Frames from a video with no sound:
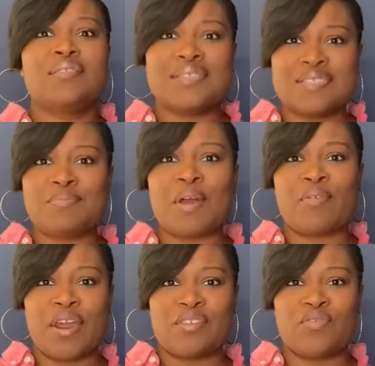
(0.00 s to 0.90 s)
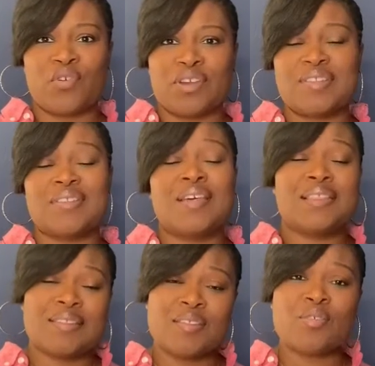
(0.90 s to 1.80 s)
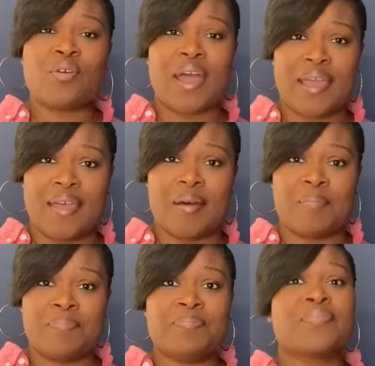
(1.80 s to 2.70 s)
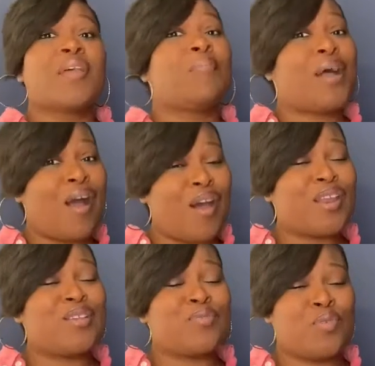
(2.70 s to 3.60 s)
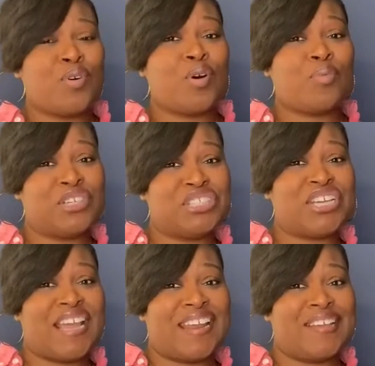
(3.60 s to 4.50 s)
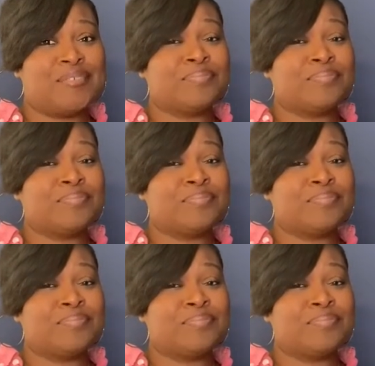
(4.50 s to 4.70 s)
This is my writer's voice. This is who I am. My audience will appreciate it.